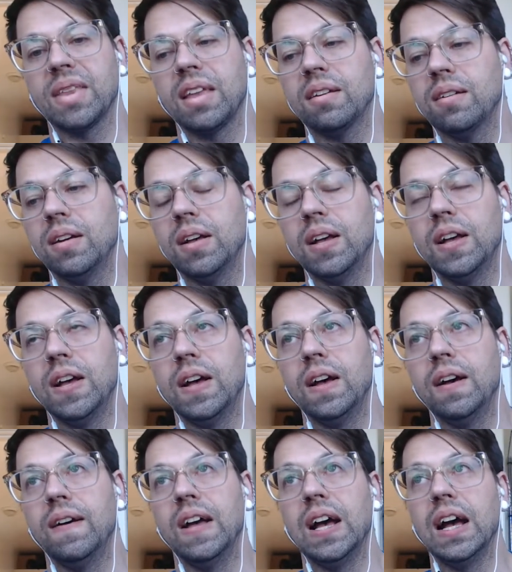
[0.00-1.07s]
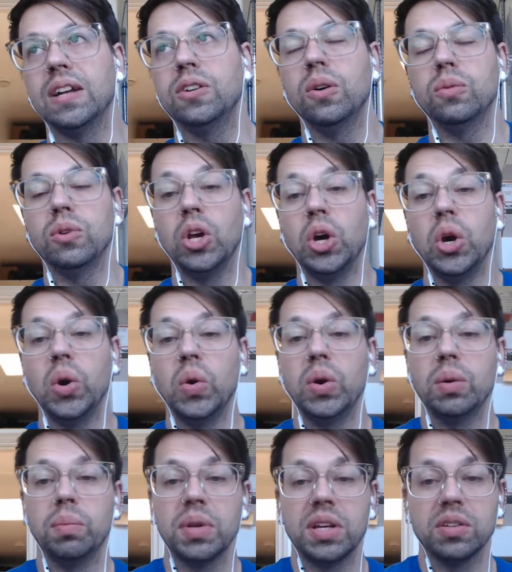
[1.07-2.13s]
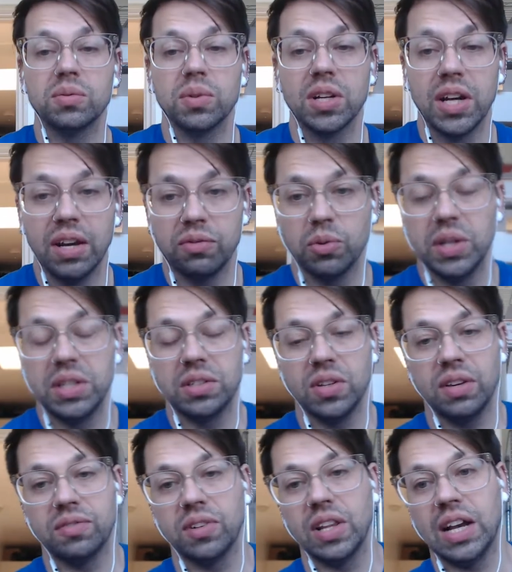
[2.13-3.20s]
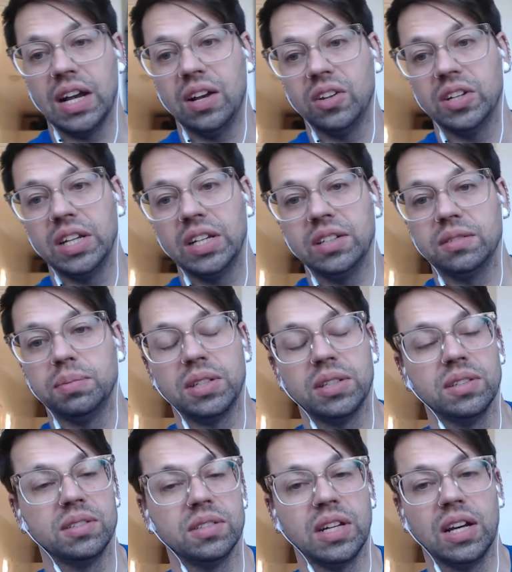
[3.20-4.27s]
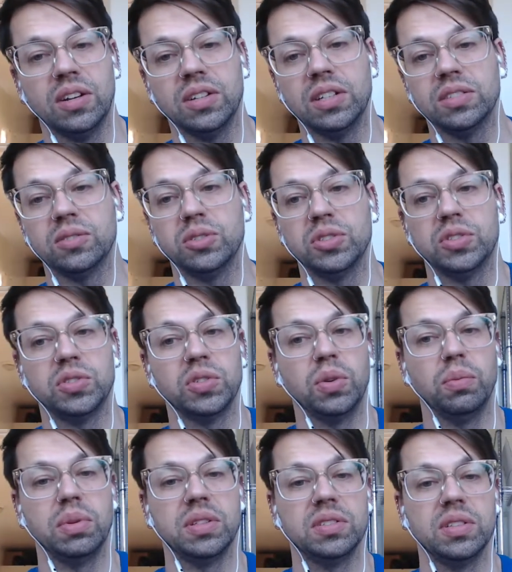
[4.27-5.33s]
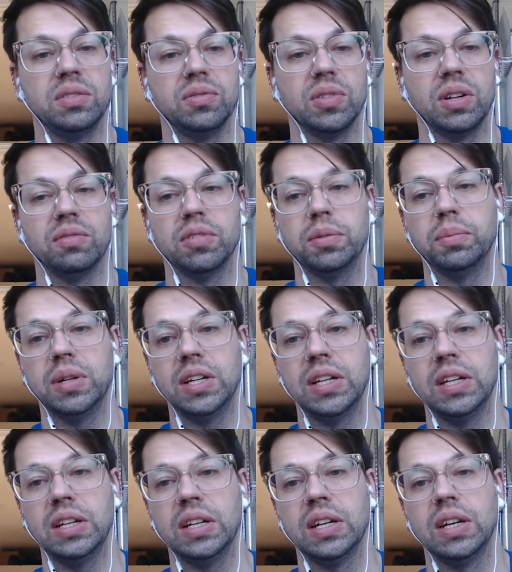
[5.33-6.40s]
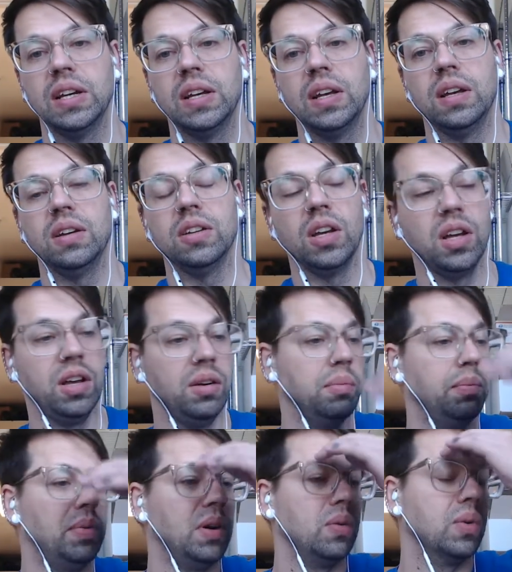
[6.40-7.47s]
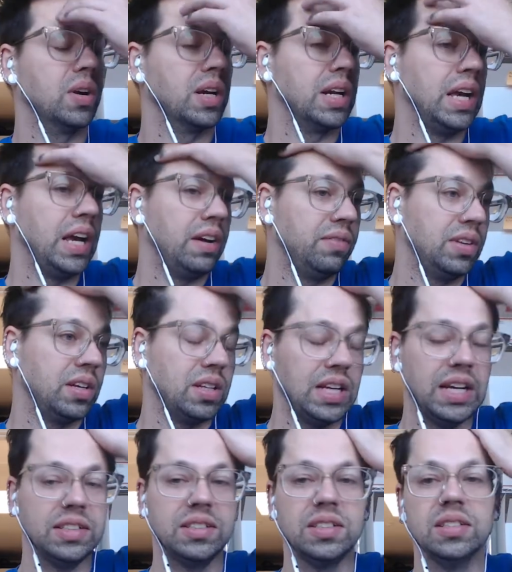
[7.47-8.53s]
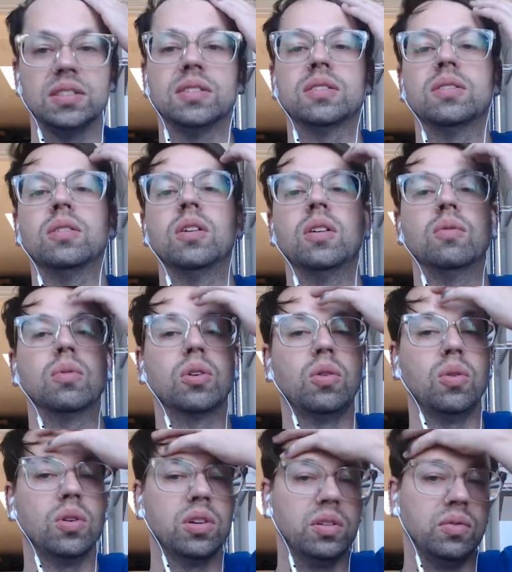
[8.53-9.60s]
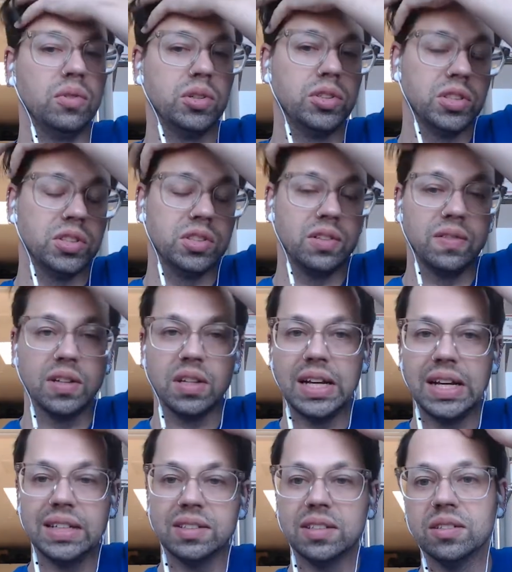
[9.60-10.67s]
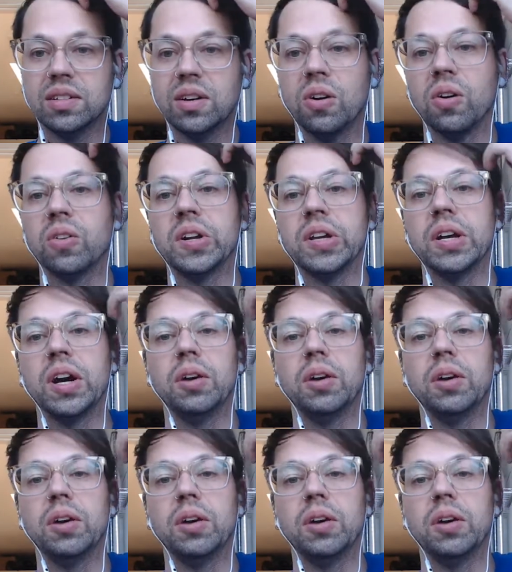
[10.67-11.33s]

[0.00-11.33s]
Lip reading: I don't know because we're gonna have to wait till after the holidays because the holidays are just so busy for everybody. But we're gonna have the classes, recorded versions of the classes already up,